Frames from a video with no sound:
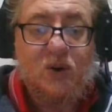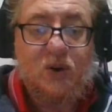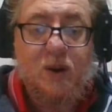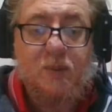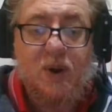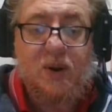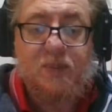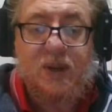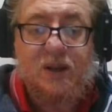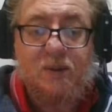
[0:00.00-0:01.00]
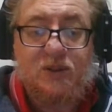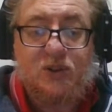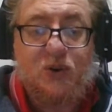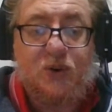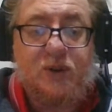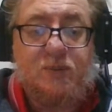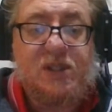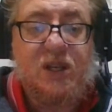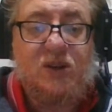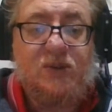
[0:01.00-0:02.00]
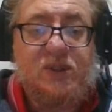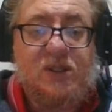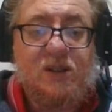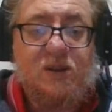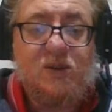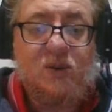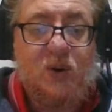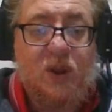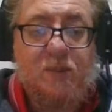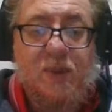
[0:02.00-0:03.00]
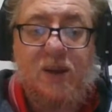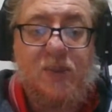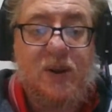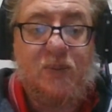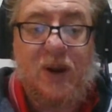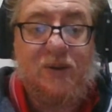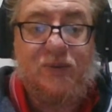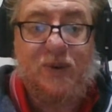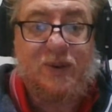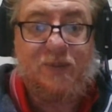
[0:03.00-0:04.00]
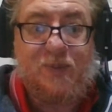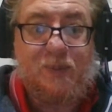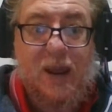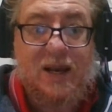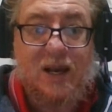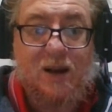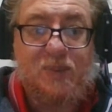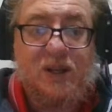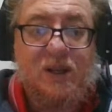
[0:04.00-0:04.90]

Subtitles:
they might be unsure of themselves, or they may be waiting for some backup.